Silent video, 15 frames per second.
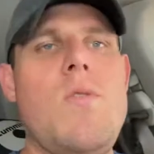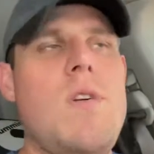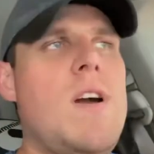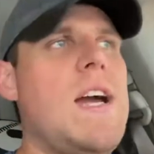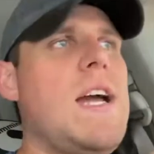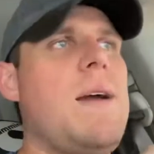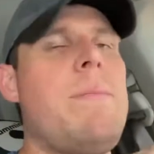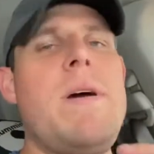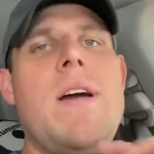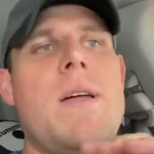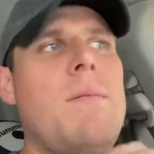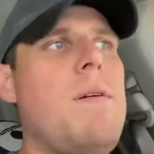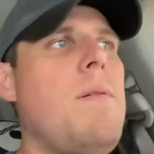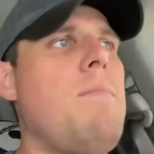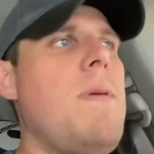I'm
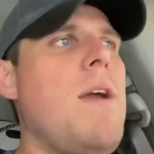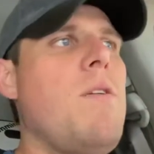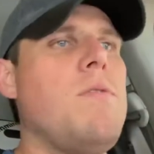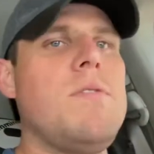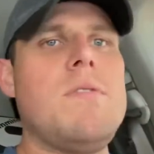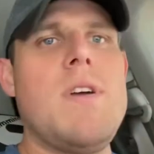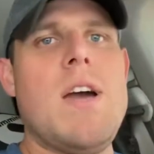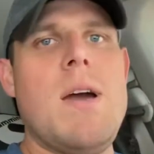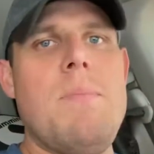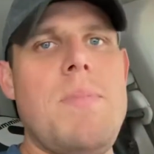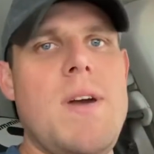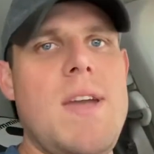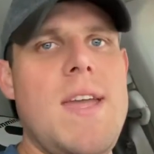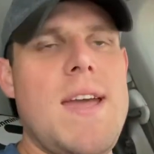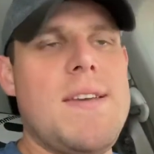not on my mount,
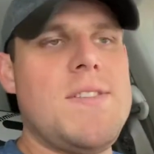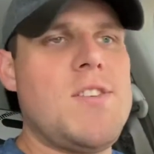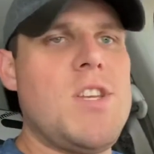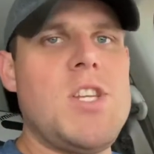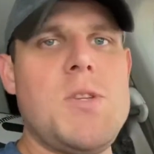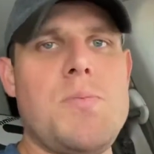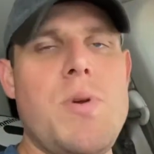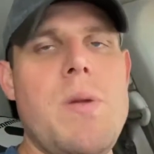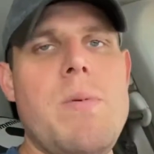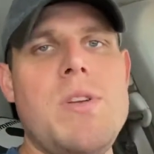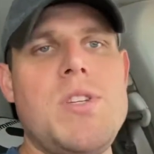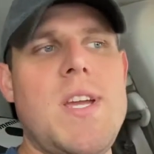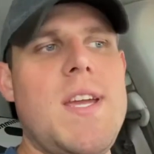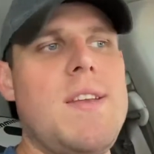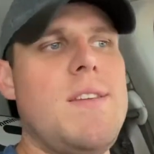but yeah, so this is pretty
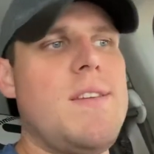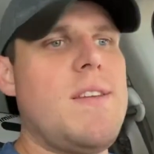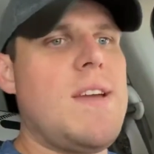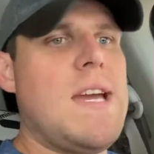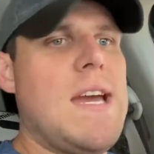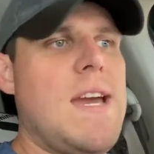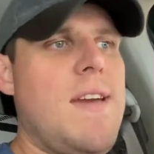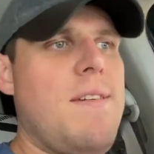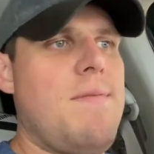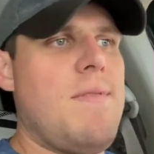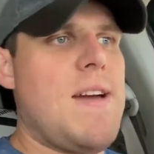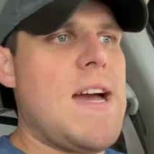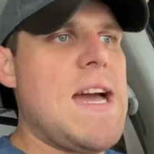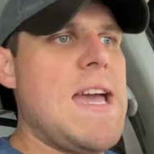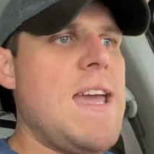much it.
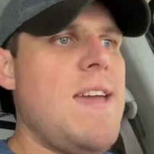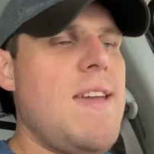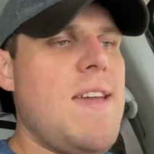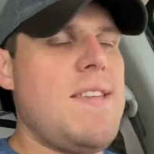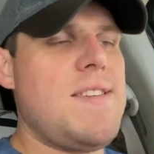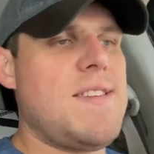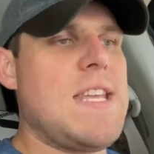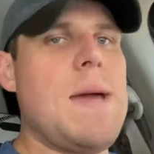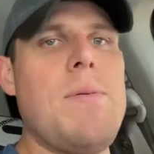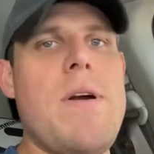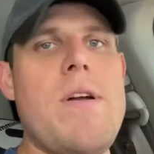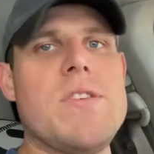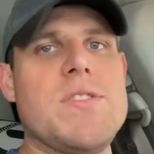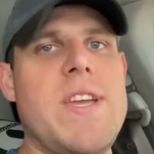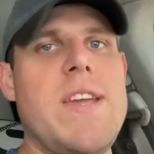It is a couple
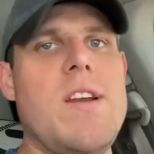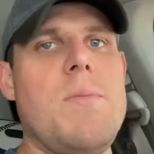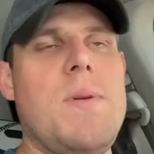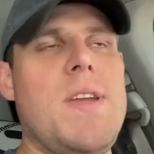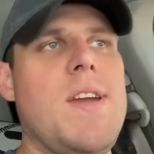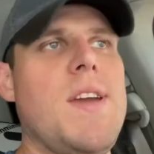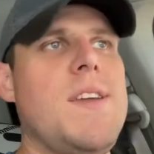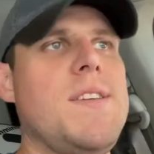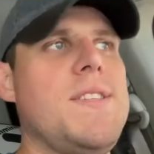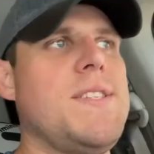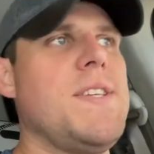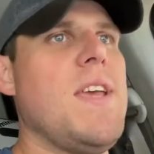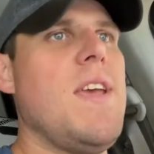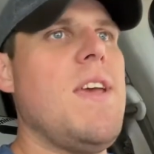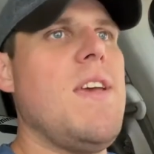hours later
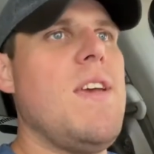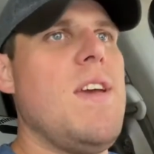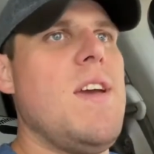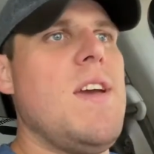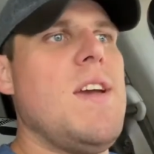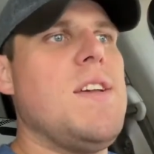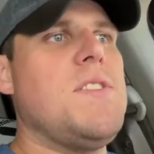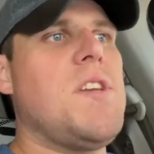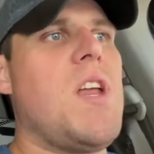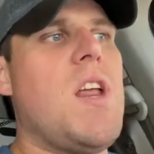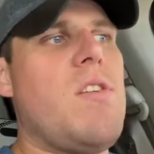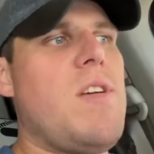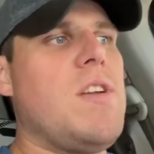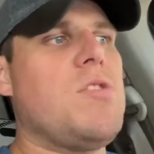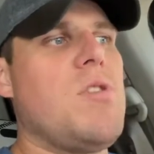because
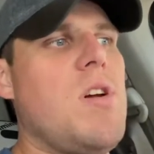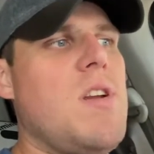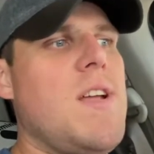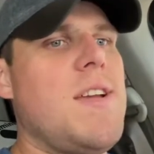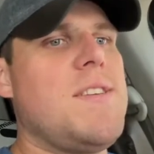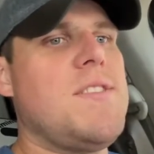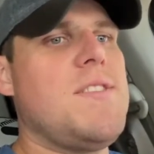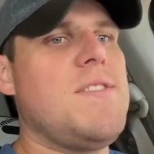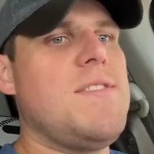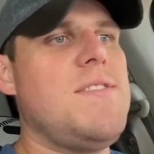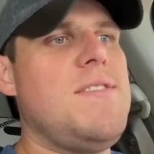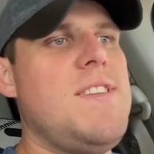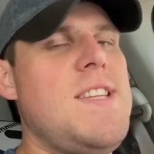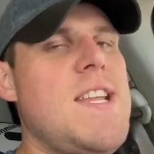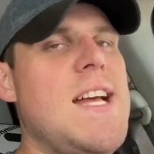Sonic Electronics
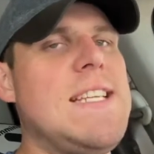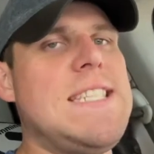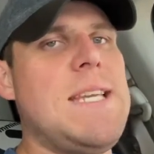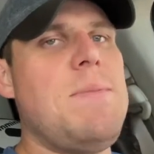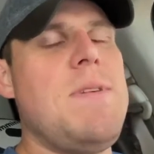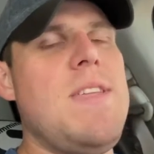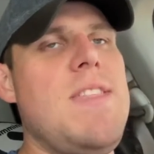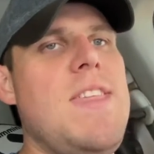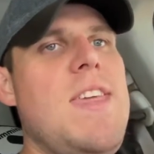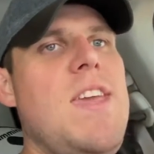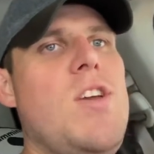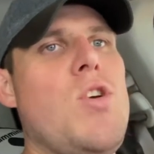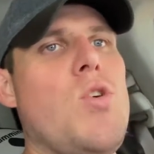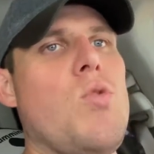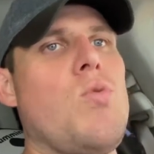did not send me
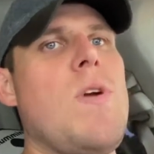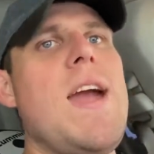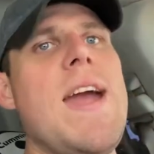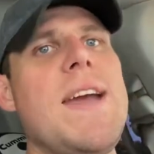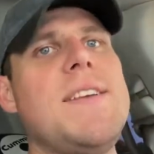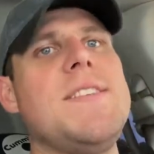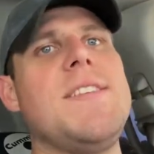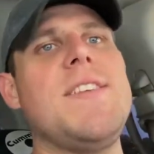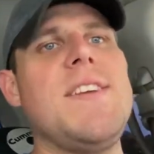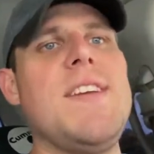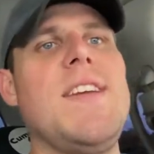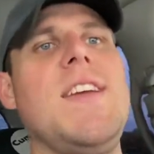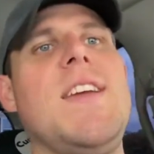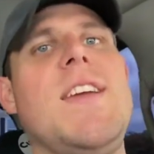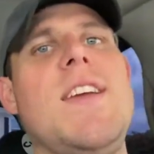the correct
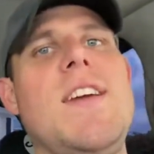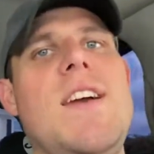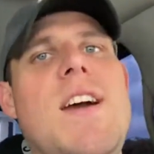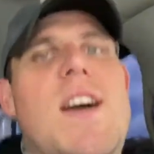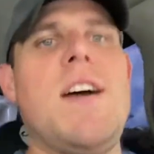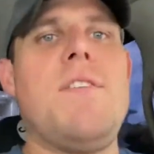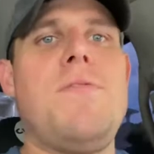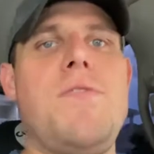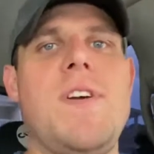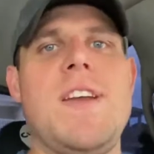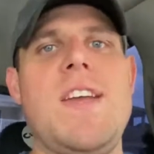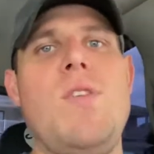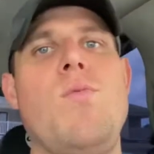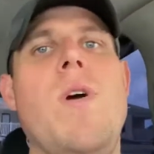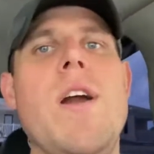
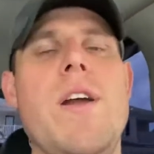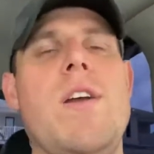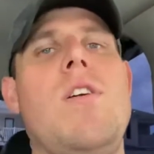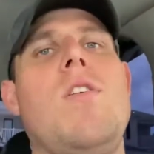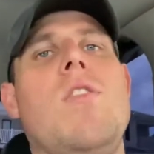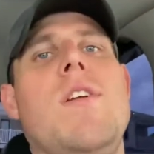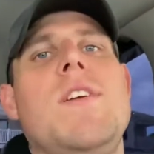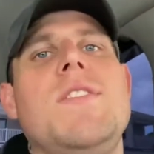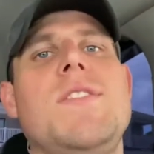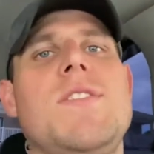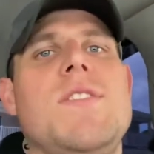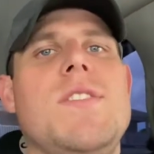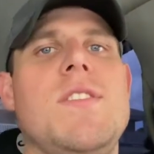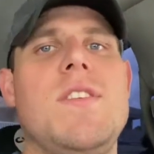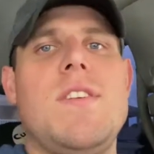freaking wiring
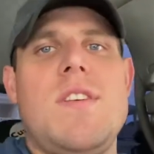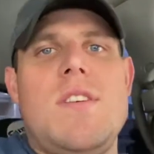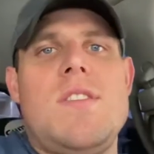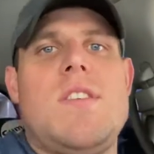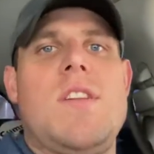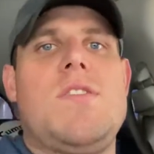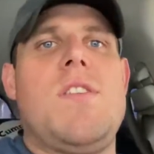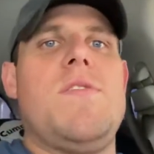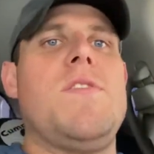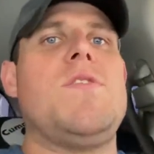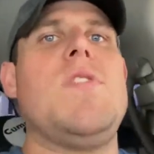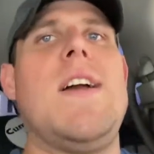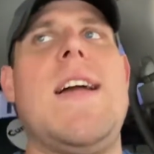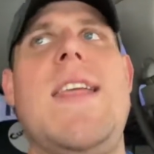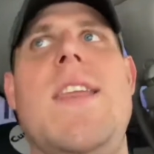harness. So I'll turn off the
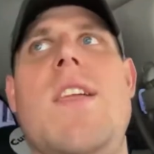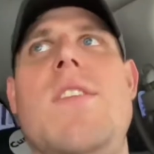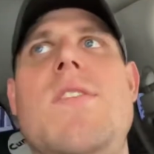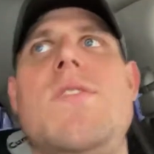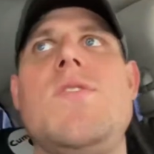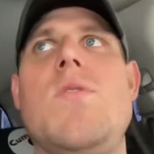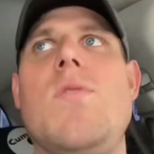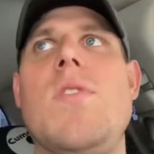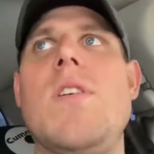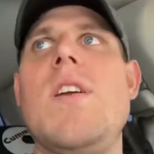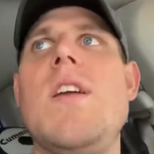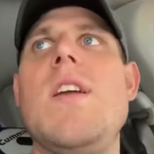truck, I had to go to the store.